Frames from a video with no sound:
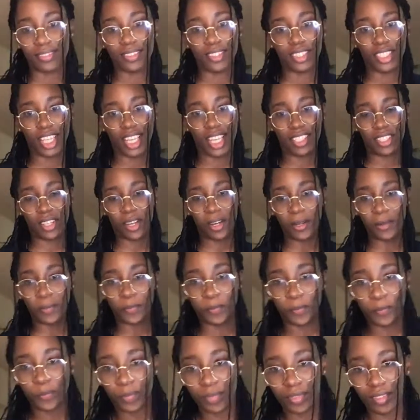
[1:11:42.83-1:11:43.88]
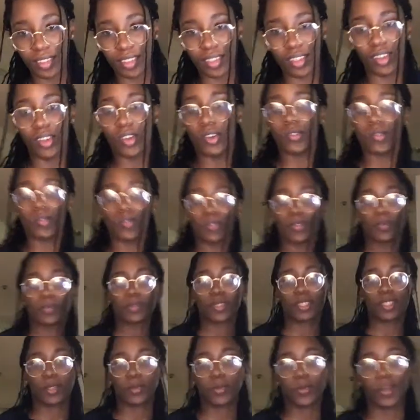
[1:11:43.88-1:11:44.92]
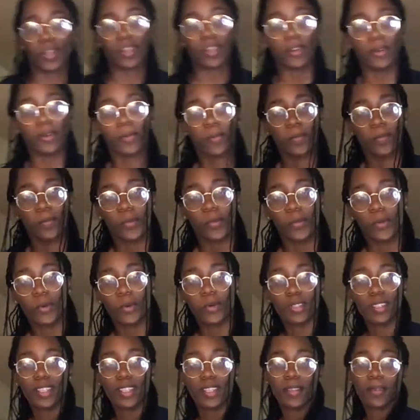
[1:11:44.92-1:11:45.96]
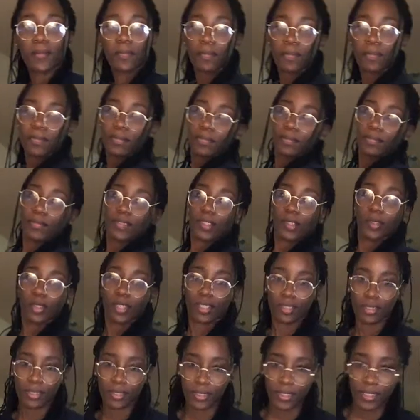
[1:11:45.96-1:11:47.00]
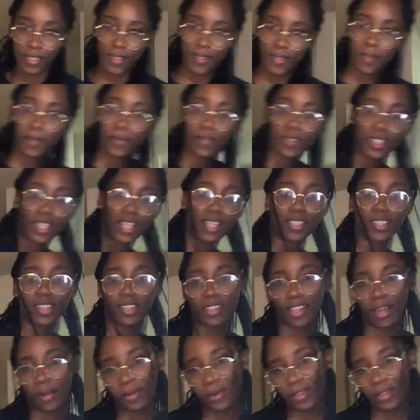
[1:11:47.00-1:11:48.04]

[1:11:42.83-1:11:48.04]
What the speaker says: guys hear it? Let's get away here awkwardly. No good. You guys hear that